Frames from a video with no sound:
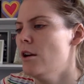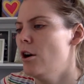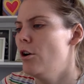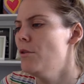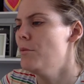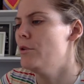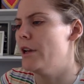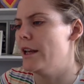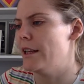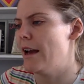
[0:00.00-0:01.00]
On the
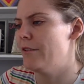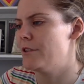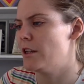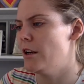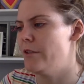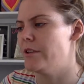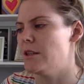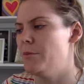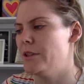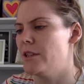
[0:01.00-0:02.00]
morning after Clovers had
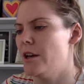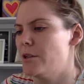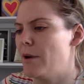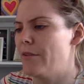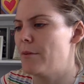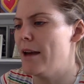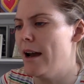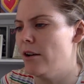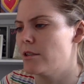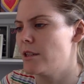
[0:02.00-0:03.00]
been turned away from the
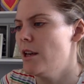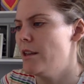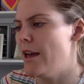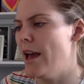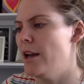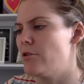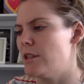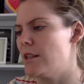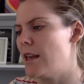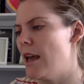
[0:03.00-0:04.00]
house, the
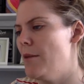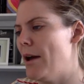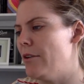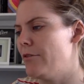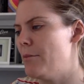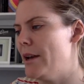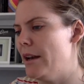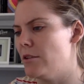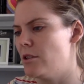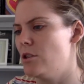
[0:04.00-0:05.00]
hairdresser came out from
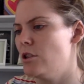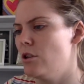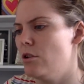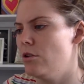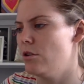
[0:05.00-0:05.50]
Manaus to do